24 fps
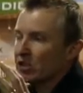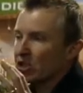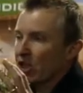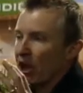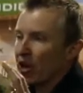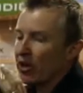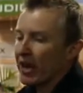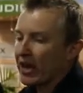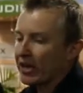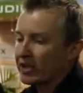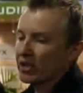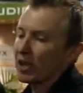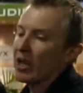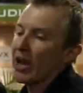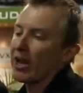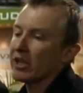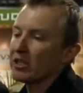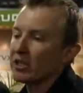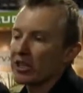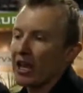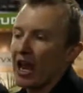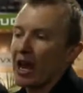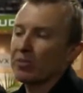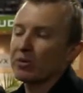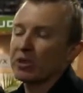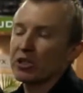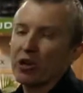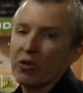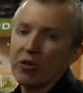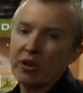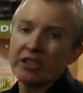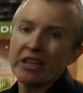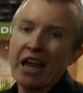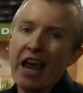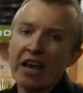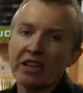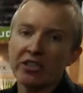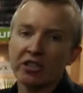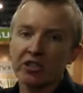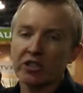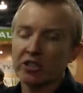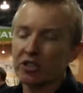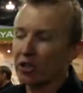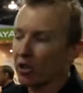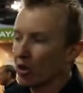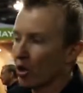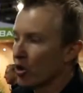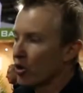Sonance Landscape Series has a
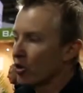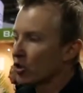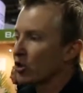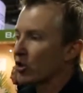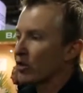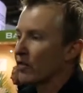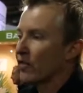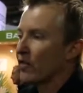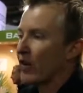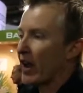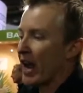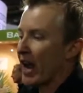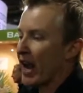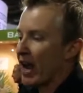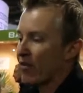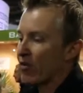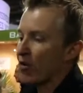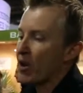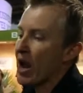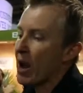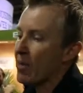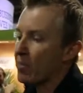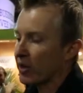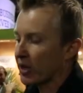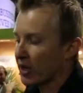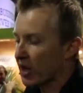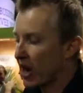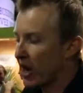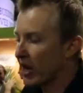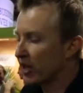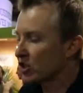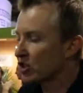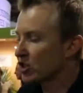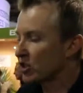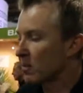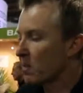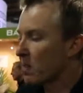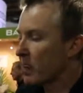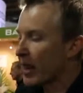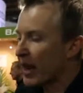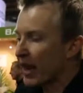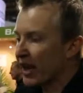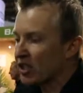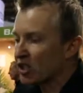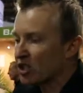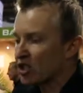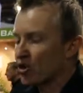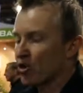solution for every application.
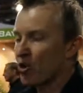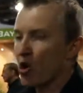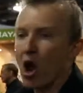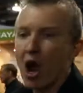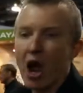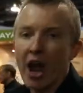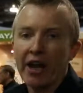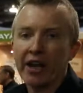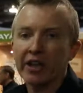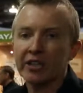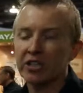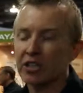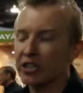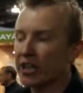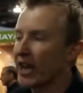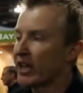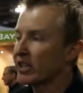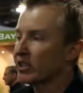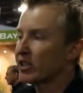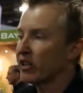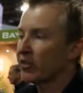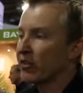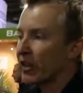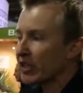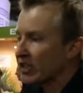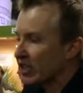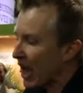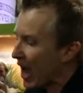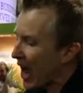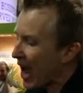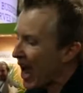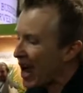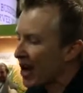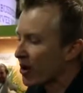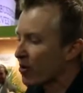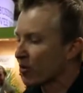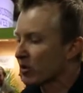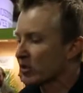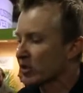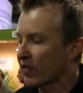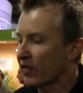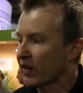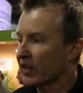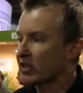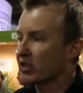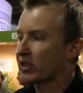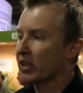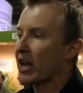It's tried, it's tested, there's hundreds
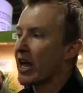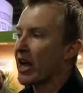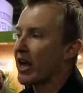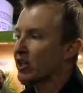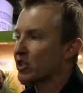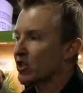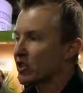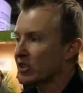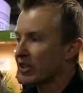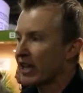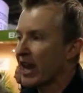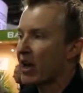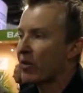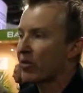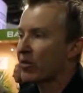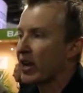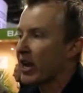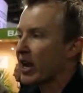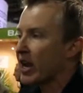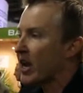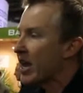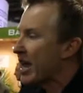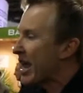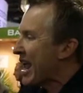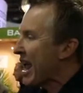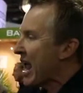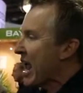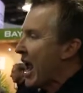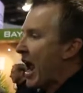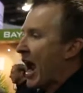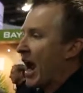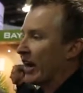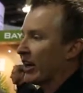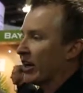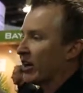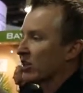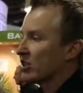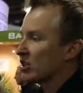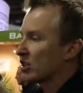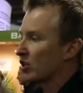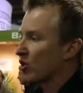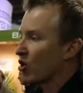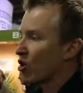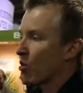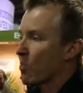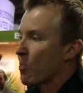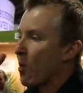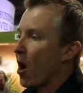of installations out there, and it is
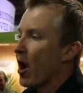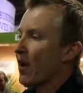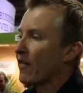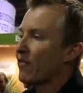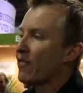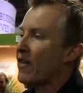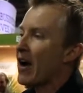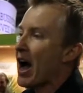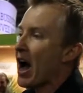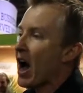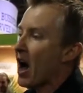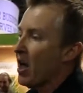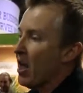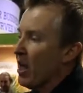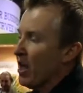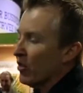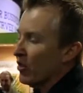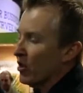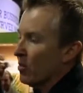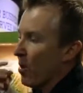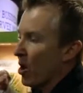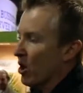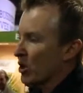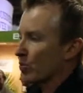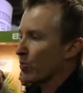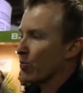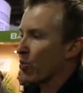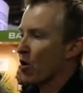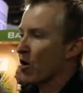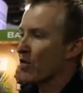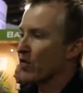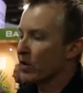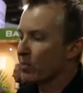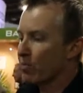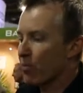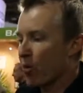still by far the most proven